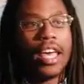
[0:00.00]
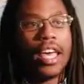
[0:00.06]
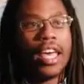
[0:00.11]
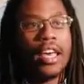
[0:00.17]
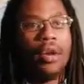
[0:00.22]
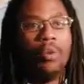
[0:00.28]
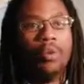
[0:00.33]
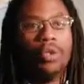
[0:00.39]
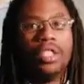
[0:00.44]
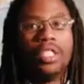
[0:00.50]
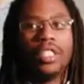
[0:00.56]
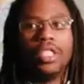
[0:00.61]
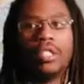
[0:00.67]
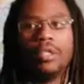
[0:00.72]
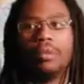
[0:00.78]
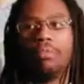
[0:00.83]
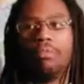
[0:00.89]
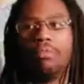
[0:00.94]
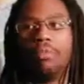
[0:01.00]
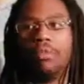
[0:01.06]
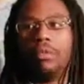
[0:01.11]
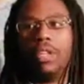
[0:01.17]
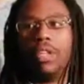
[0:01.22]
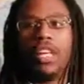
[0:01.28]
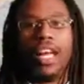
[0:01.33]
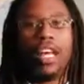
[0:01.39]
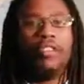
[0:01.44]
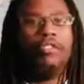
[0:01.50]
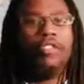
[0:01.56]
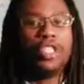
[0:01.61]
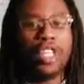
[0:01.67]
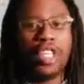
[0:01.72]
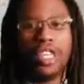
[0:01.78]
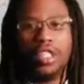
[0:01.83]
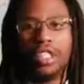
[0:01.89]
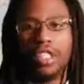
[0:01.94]
It was
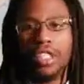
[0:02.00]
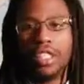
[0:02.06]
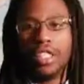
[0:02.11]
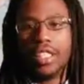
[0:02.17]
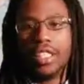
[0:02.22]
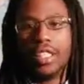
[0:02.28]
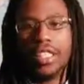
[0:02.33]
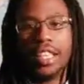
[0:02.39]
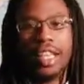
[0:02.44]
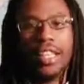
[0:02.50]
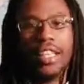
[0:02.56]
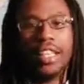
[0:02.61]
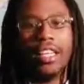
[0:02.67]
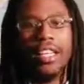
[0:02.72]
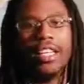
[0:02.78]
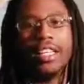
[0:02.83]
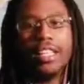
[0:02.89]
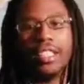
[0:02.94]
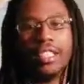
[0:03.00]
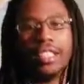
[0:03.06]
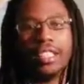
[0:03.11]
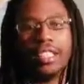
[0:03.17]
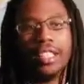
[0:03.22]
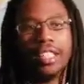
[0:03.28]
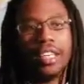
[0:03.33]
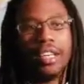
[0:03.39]
life-changing to say the least.